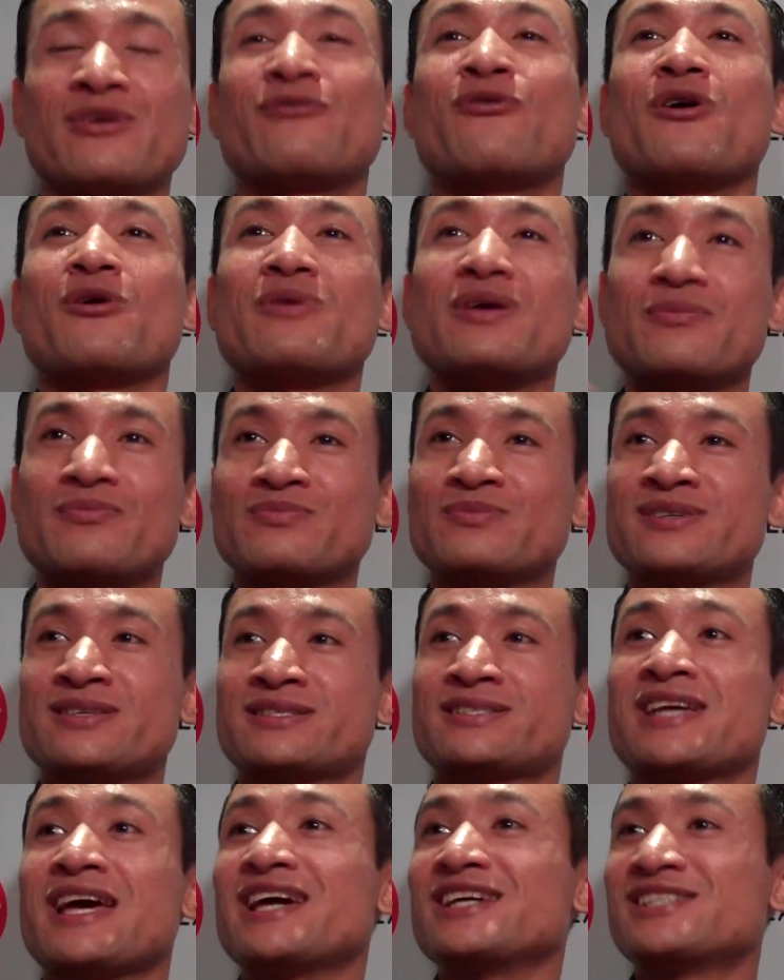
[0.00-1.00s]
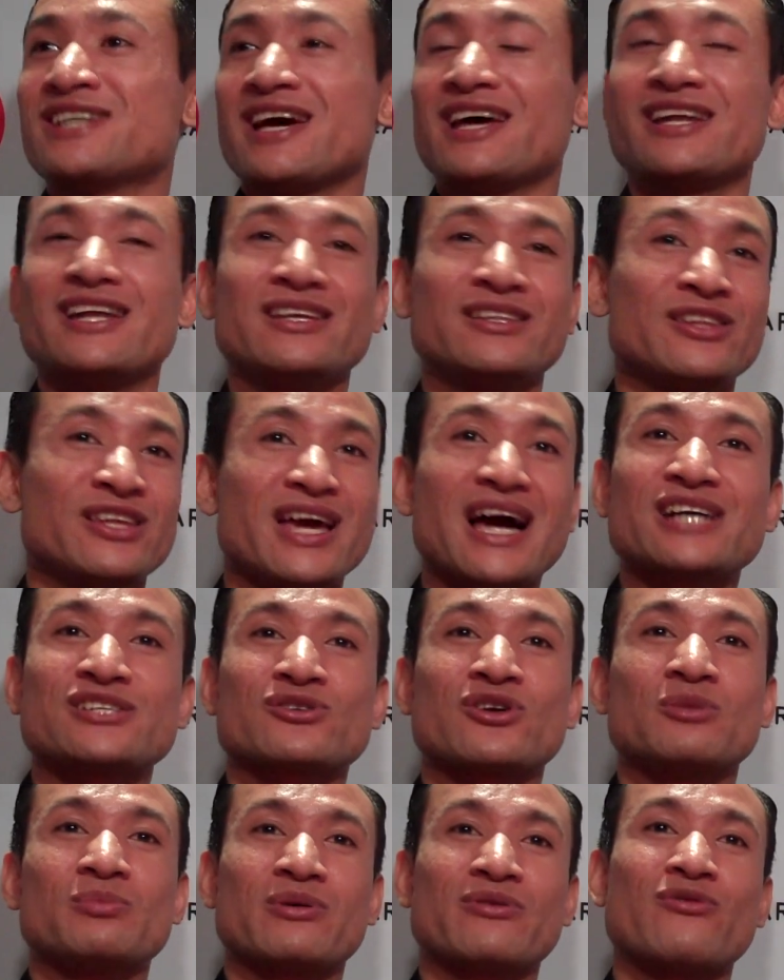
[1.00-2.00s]
before we stage any
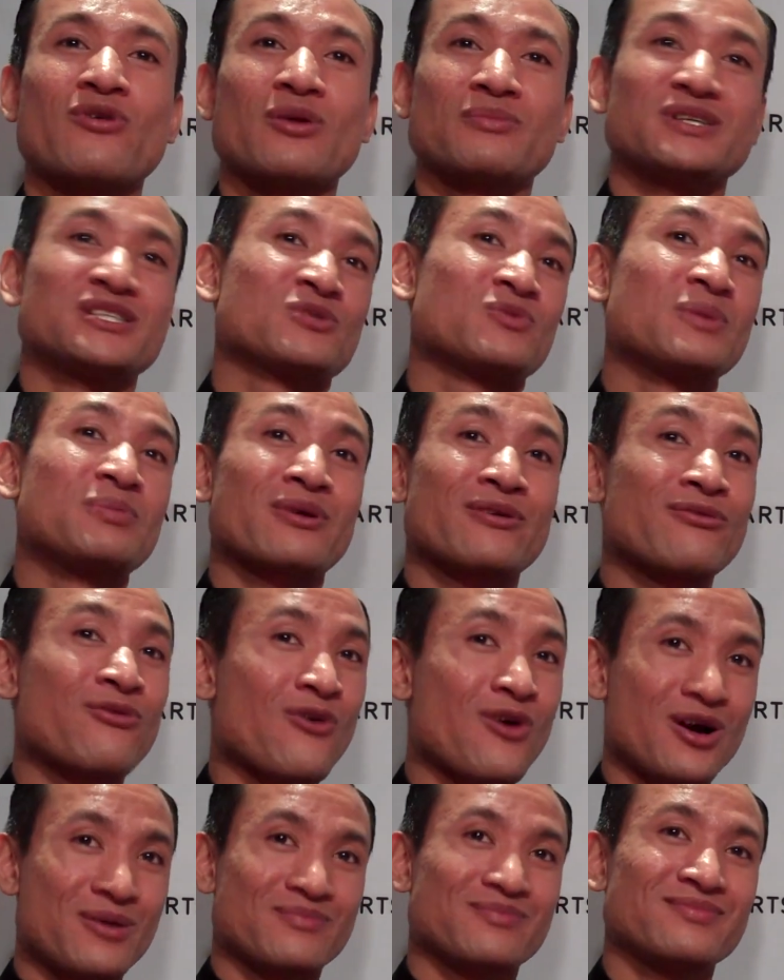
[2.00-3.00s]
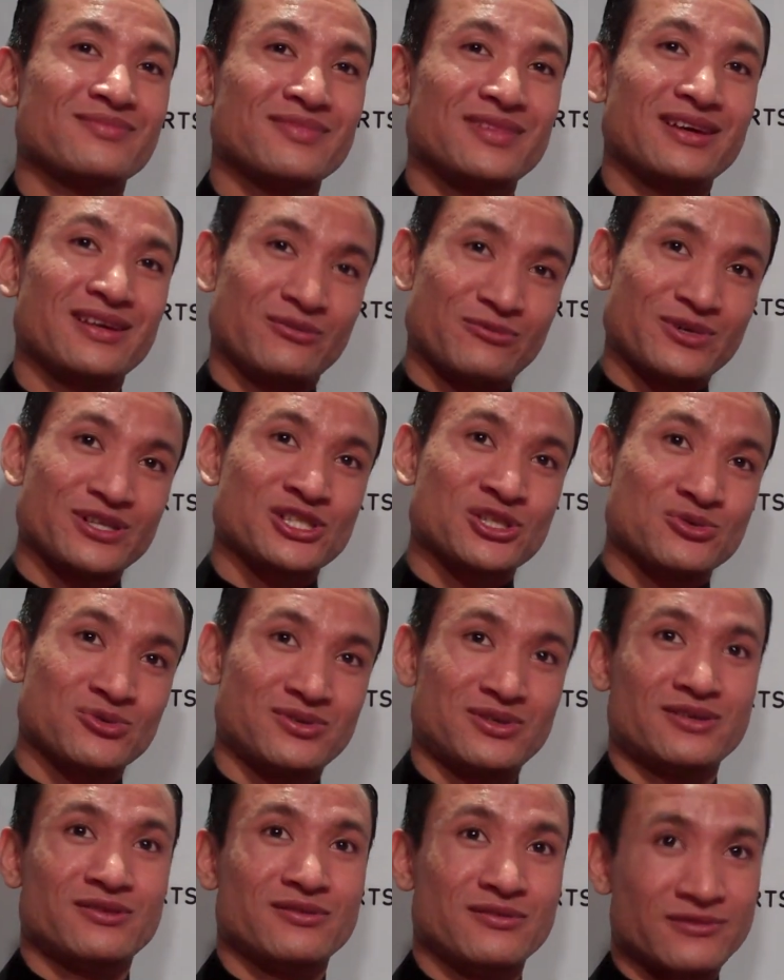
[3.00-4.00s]
theatrical performance, we perform in
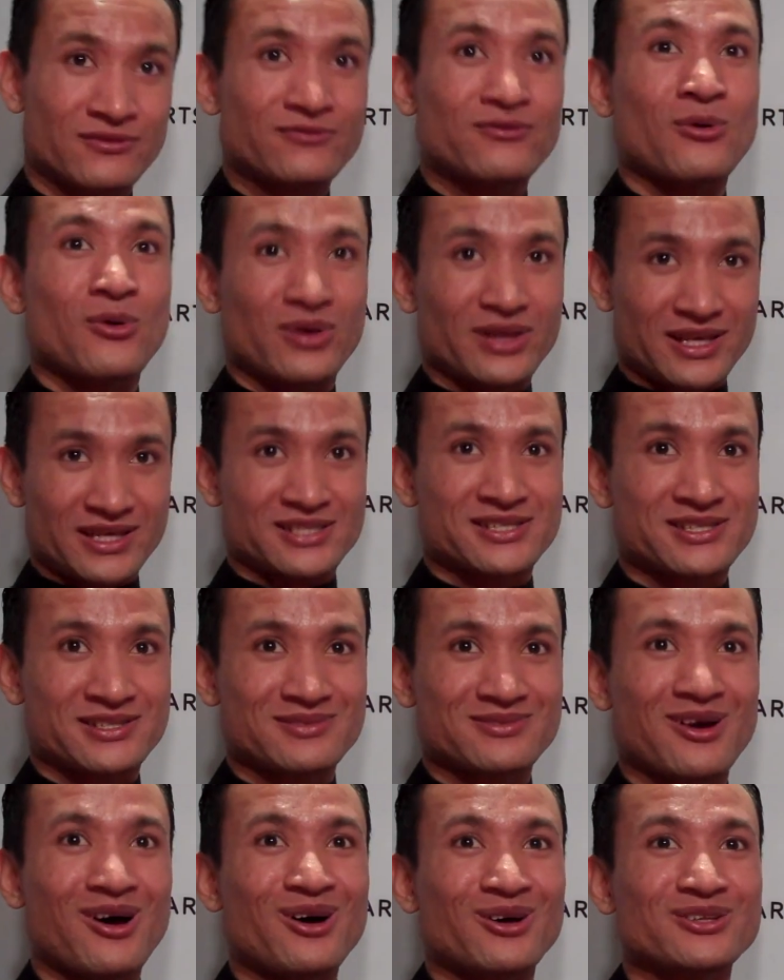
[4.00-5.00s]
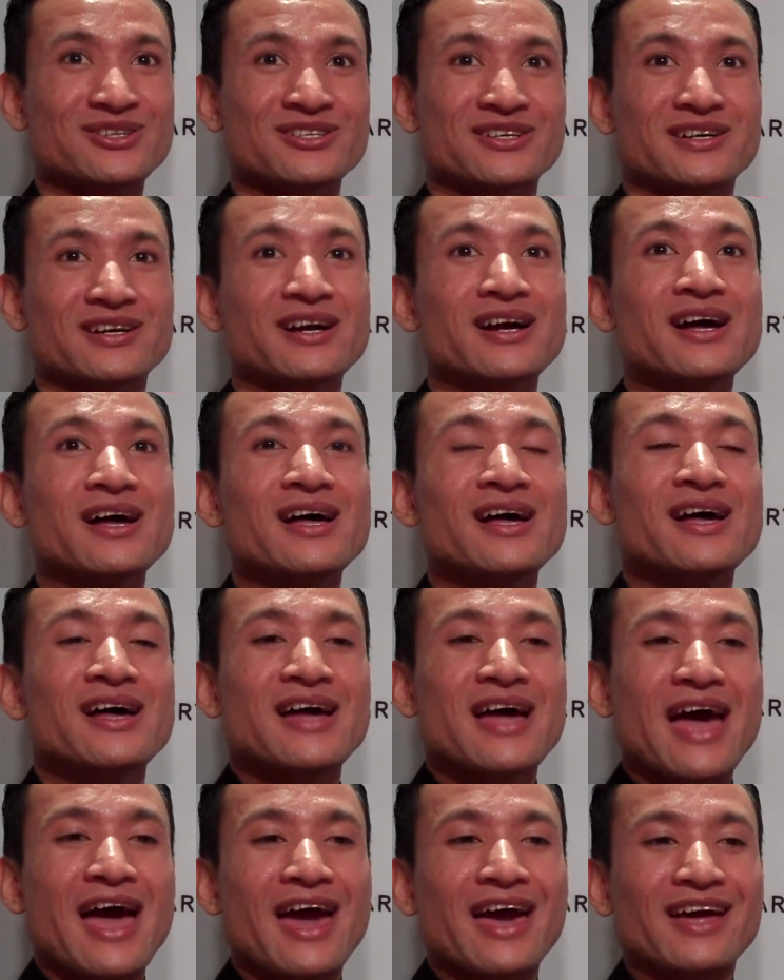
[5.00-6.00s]
ritual before this altar.
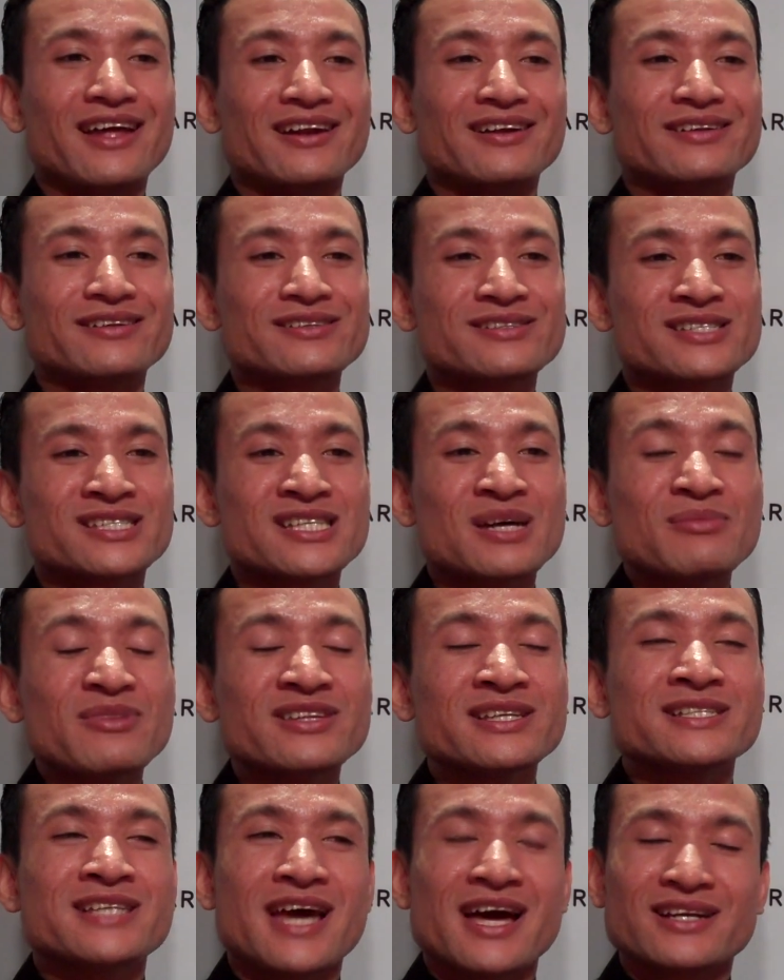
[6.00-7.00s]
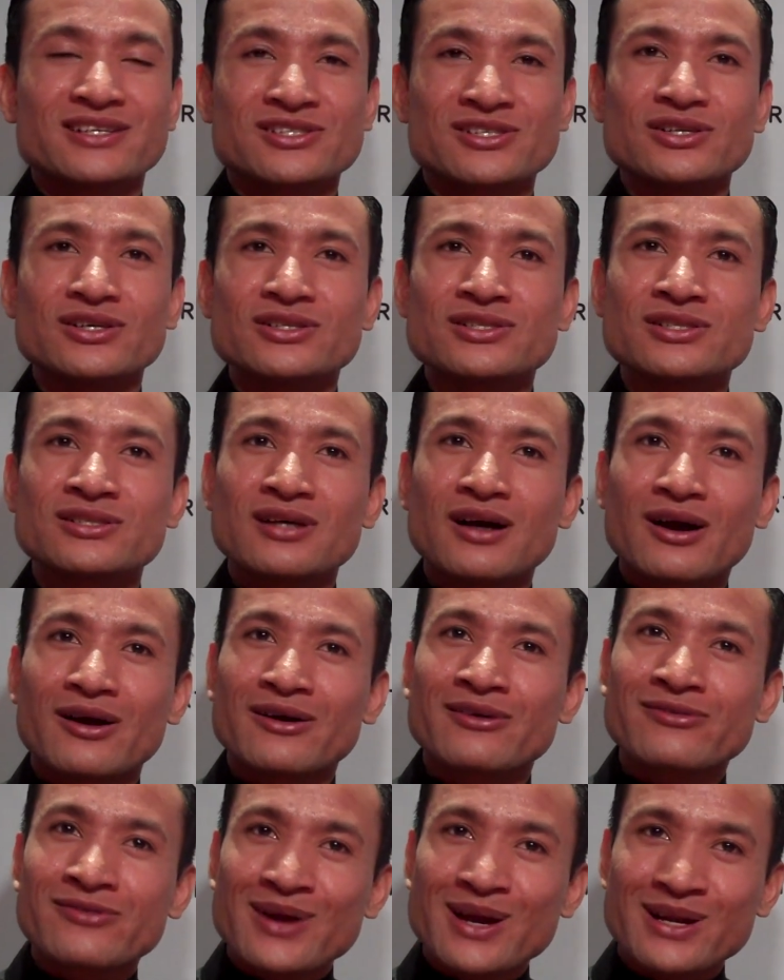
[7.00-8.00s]
And some of the dancers
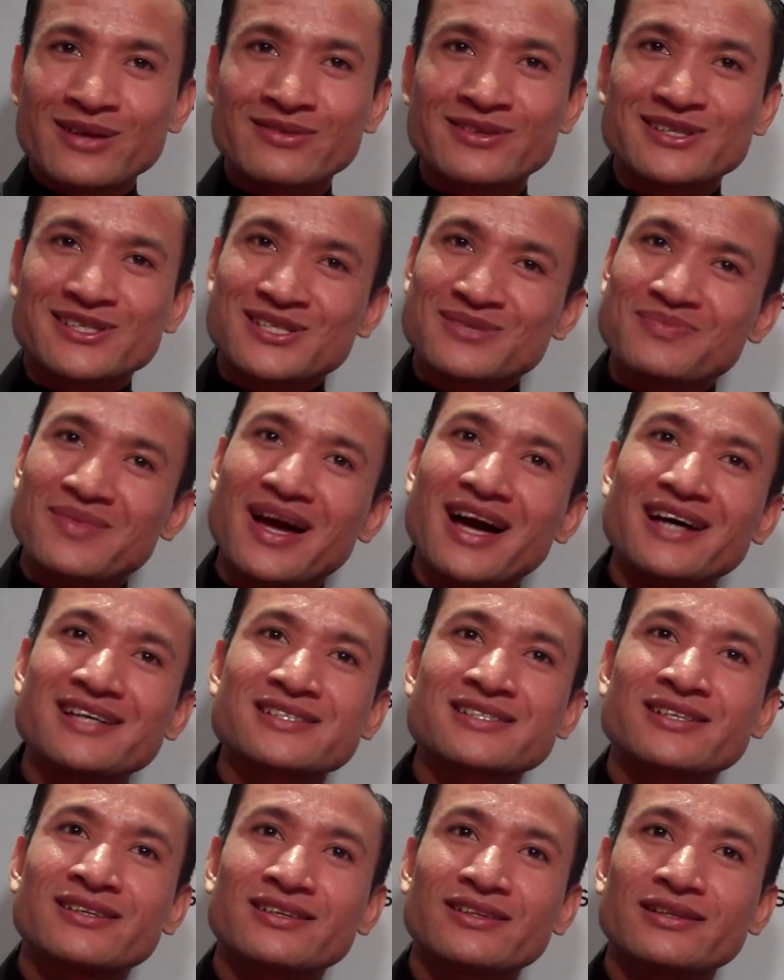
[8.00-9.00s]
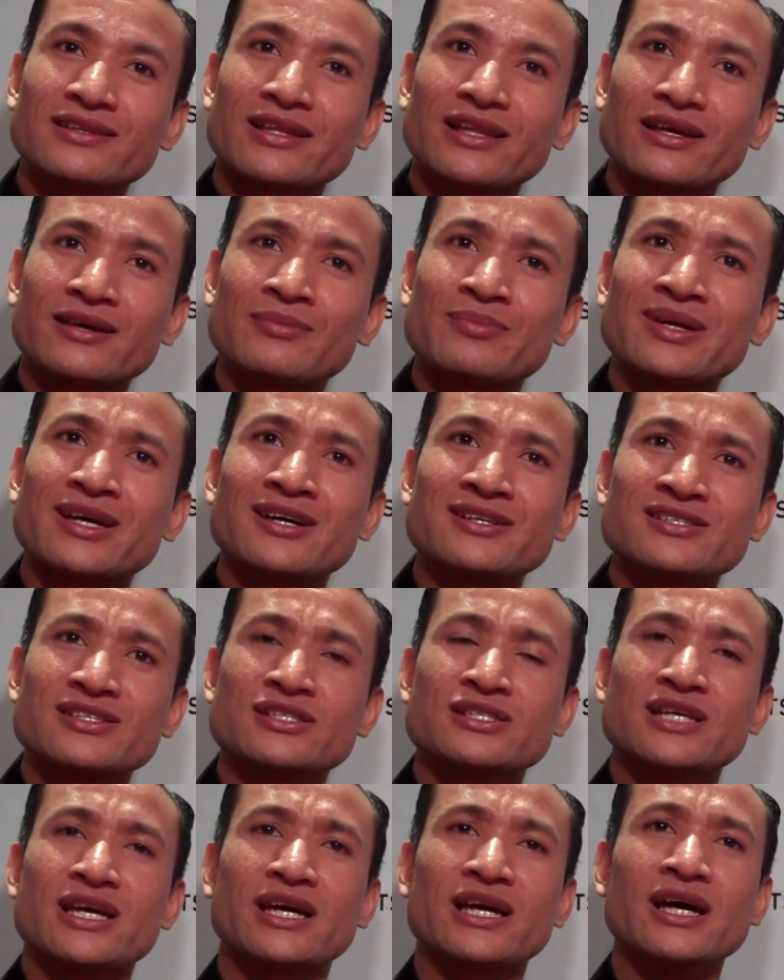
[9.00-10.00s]
are afraid of this mask because
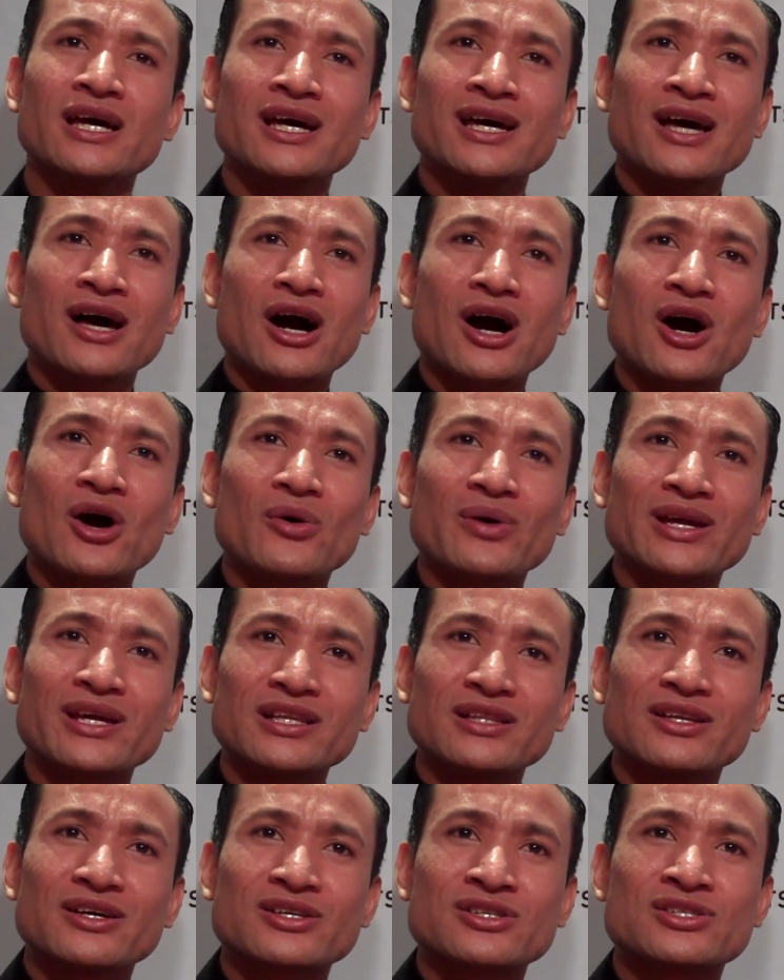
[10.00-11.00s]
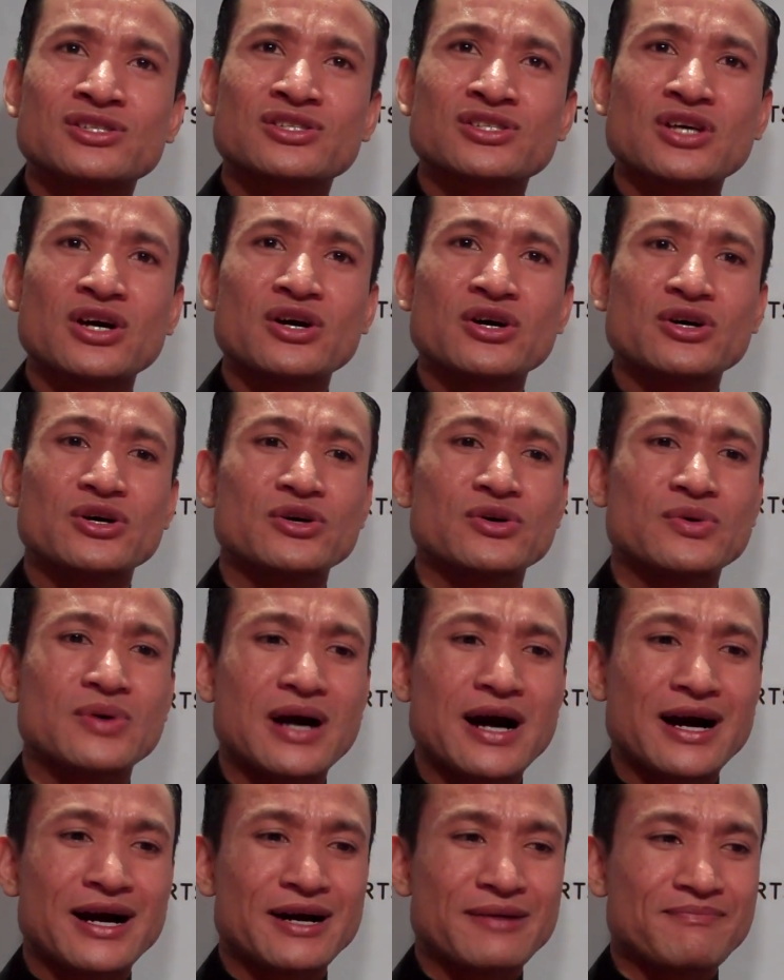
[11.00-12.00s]
they say, oh, he looks
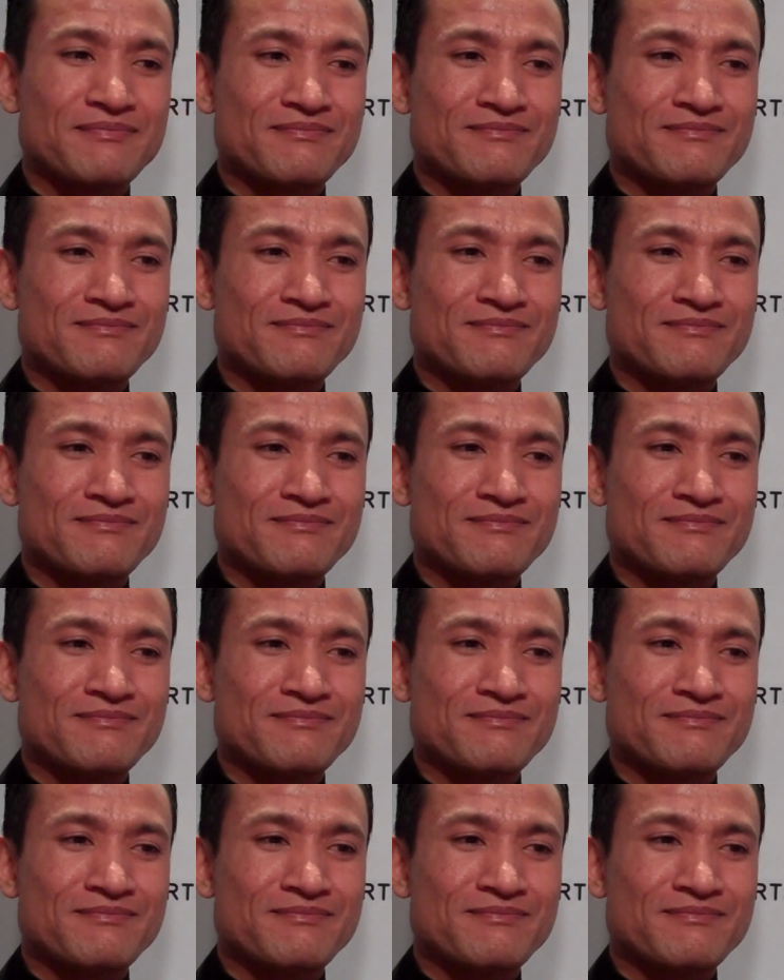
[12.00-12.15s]
so